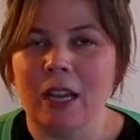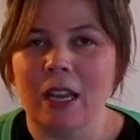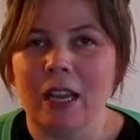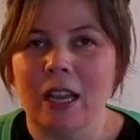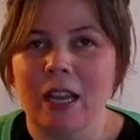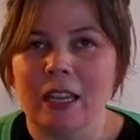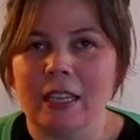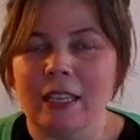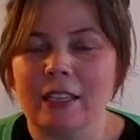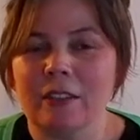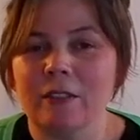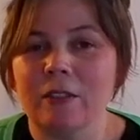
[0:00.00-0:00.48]

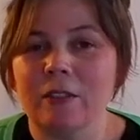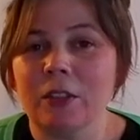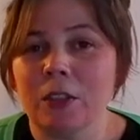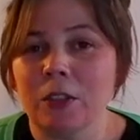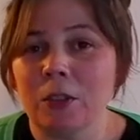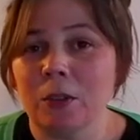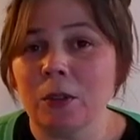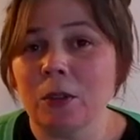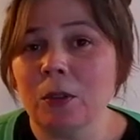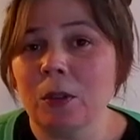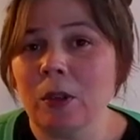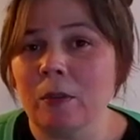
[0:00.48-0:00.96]
give
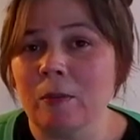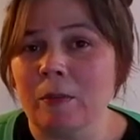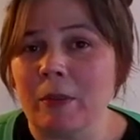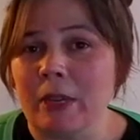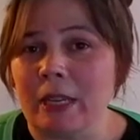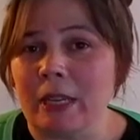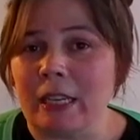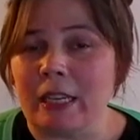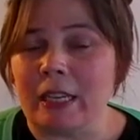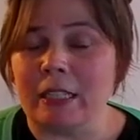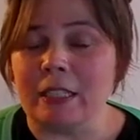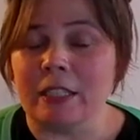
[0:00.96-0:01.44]
you a
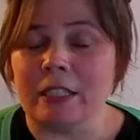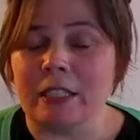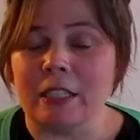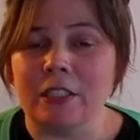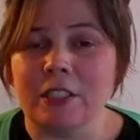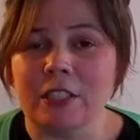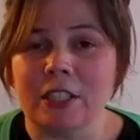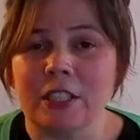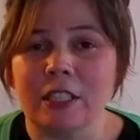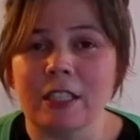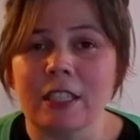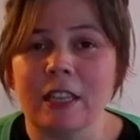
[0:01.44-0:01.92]
minute to
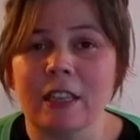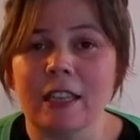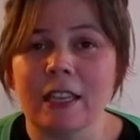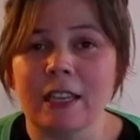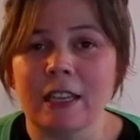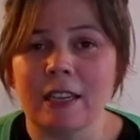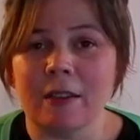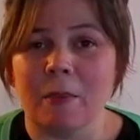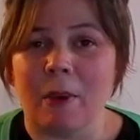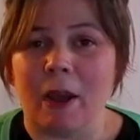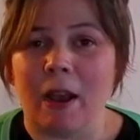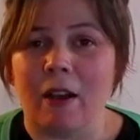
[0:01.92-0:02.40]
just think
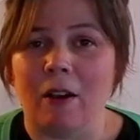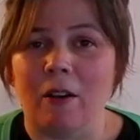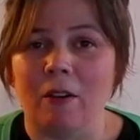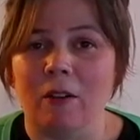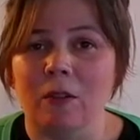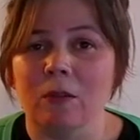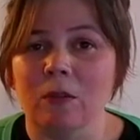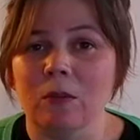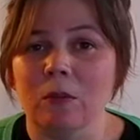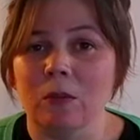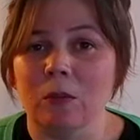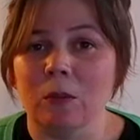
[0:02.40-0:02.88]
about
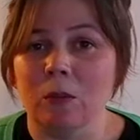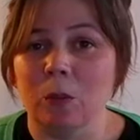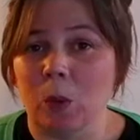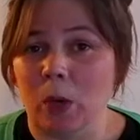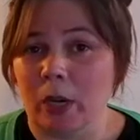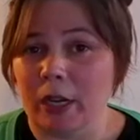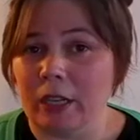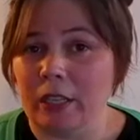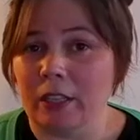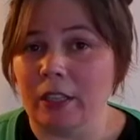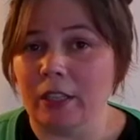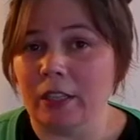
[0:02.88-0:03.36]

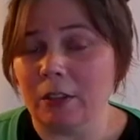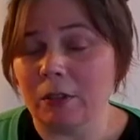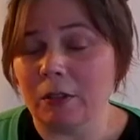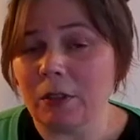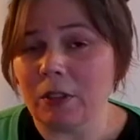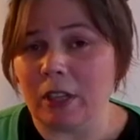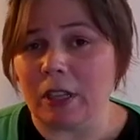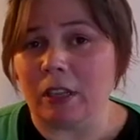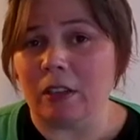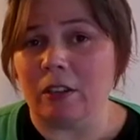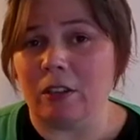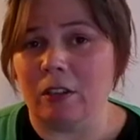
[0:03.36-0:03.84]
what you
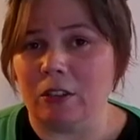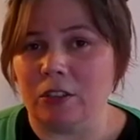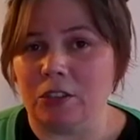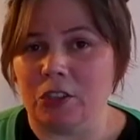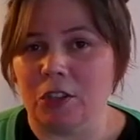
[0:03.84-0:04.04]
think culture